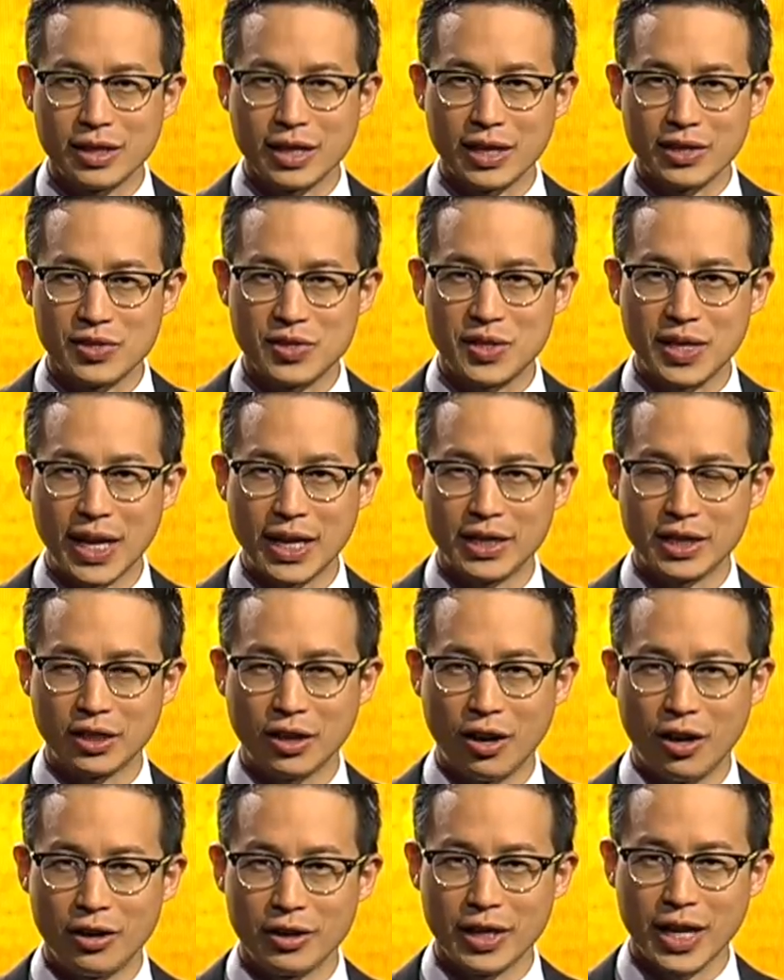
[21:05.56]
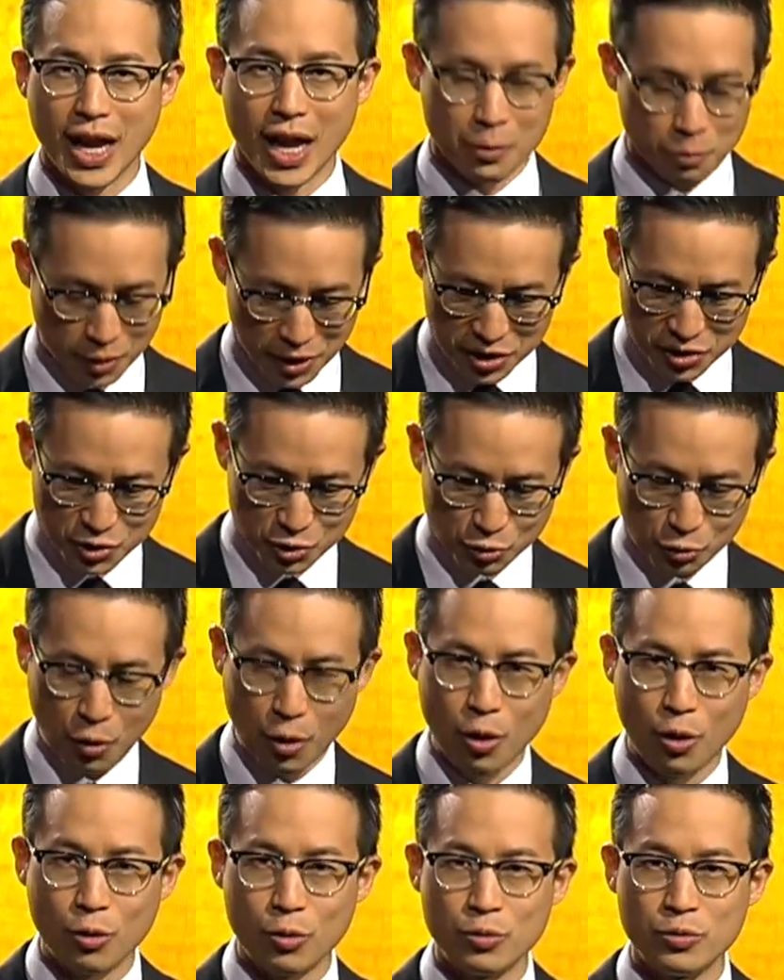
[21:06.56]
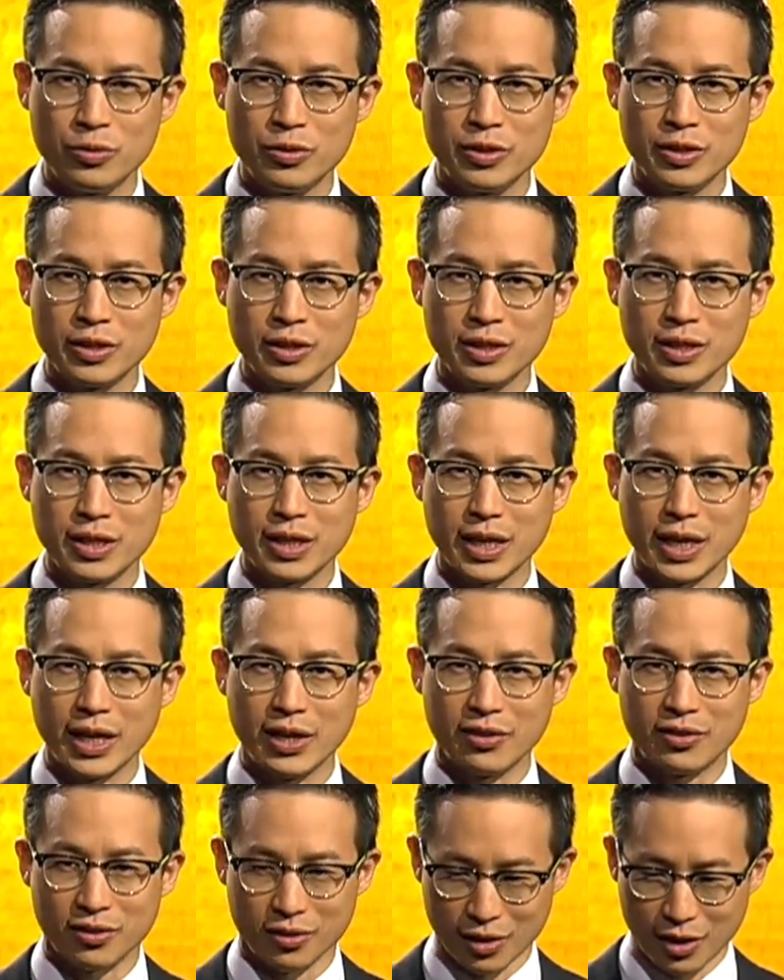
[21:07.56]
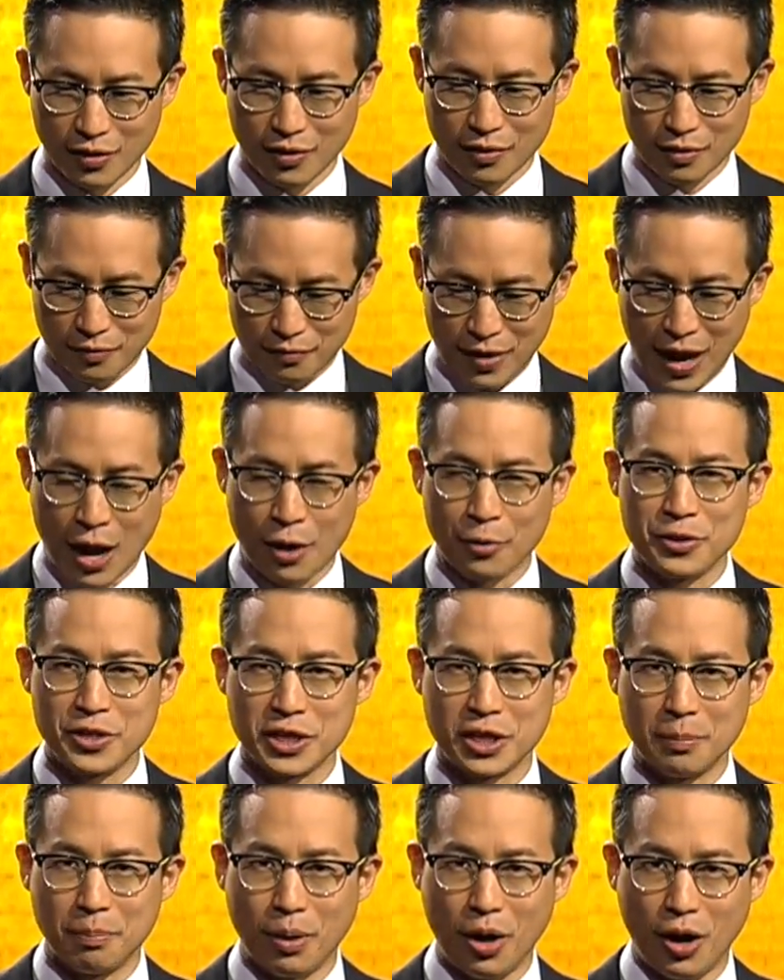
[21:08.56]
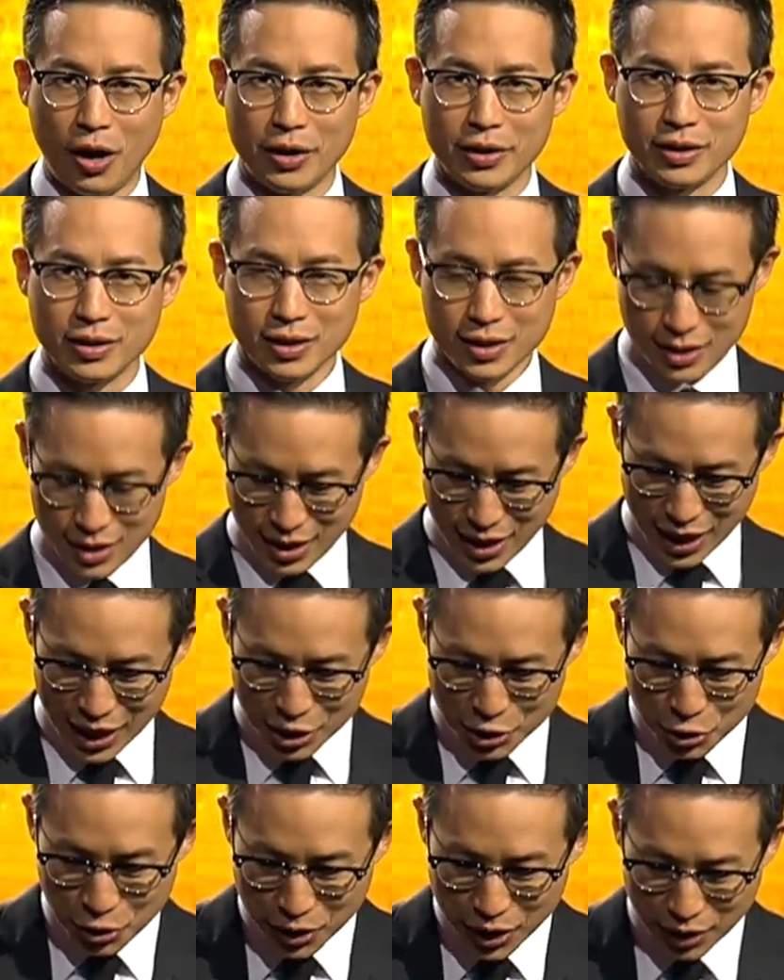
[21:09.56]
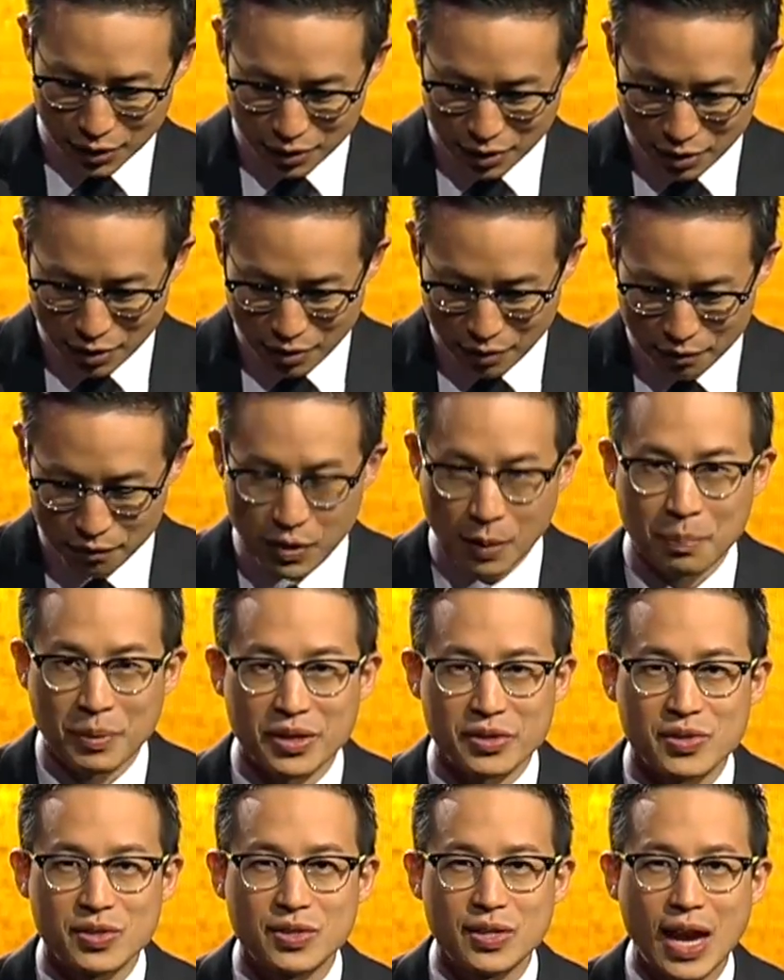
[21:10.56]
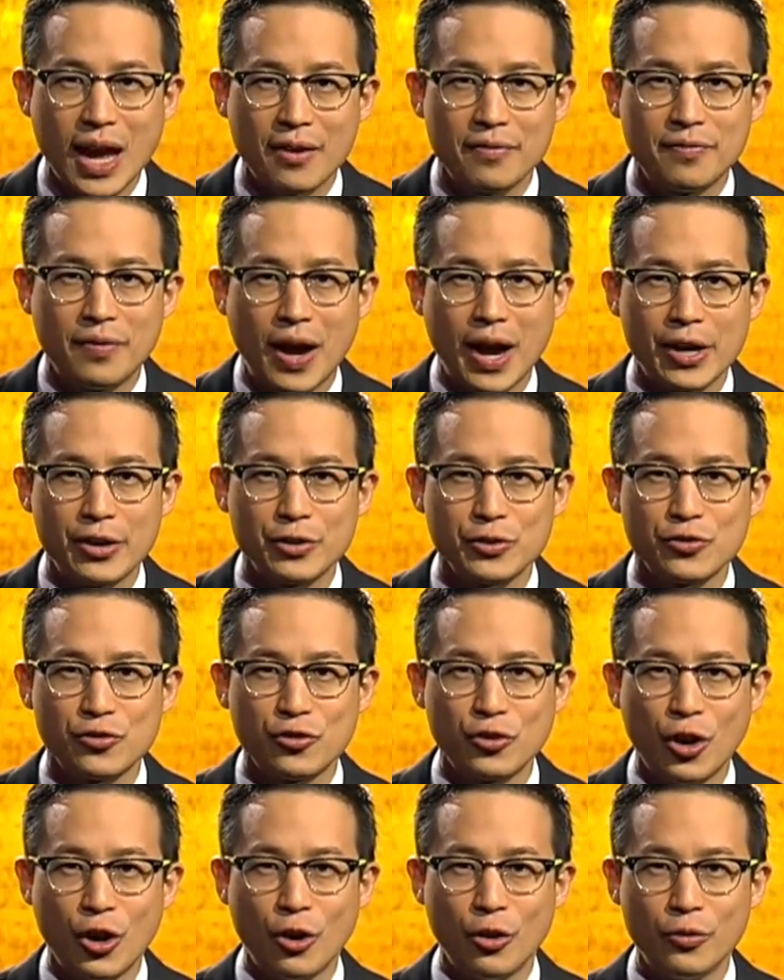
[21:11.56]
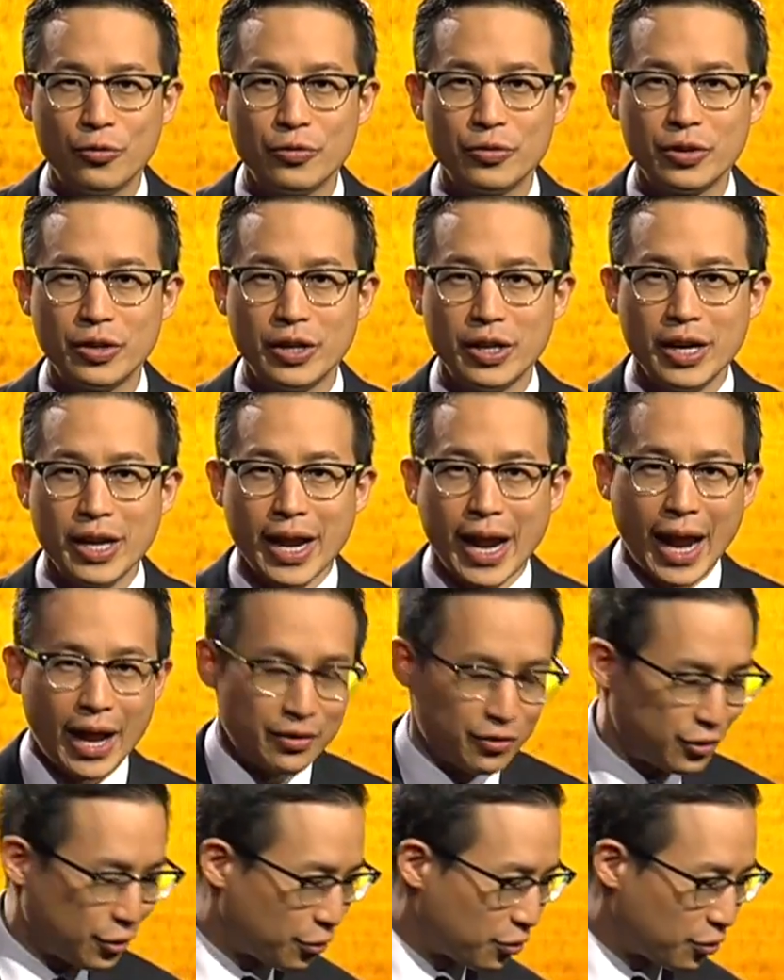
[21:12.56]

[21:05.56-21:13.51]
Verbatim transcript: is standing on and what his throne is founded upon? He took it from the sapphire stone. And so